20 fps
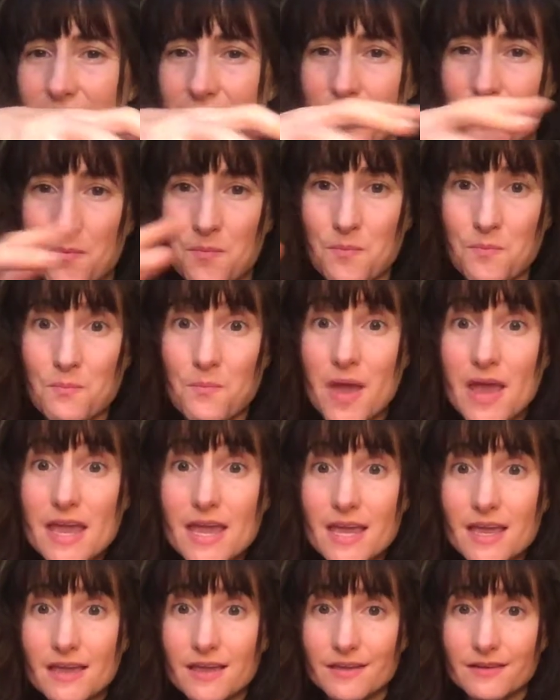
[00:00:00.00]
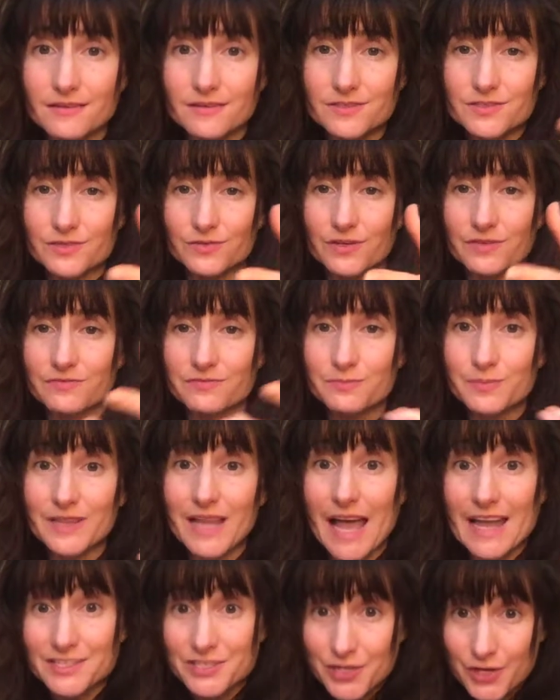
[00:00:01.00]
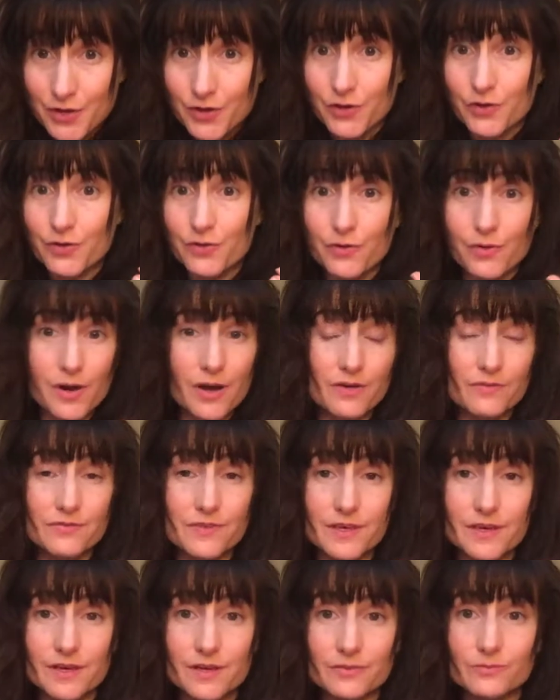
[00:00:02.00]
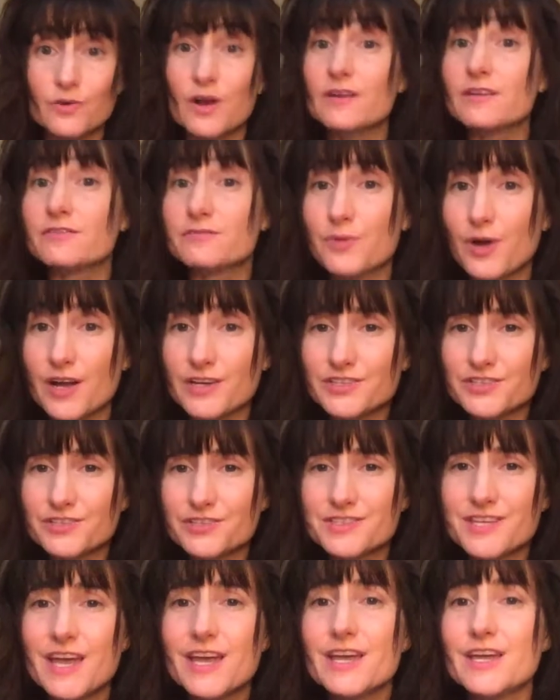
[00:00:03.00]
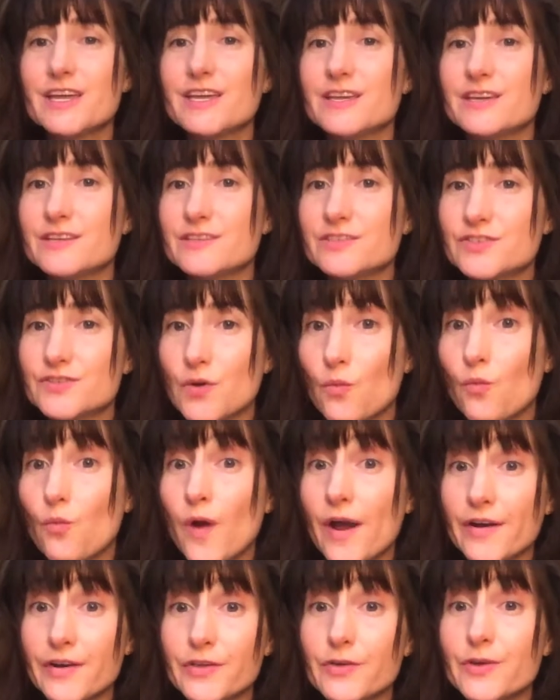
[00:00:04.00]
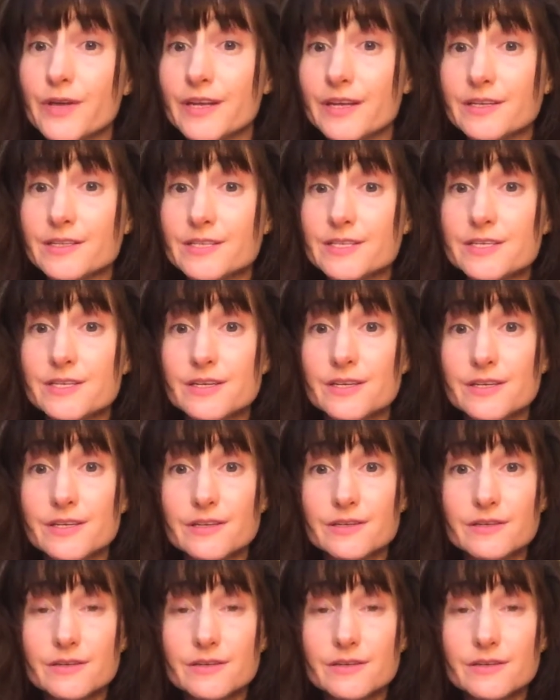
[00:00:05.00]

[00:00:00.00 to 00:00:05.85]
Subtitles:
main sort of plateau of the run of postures is where you get into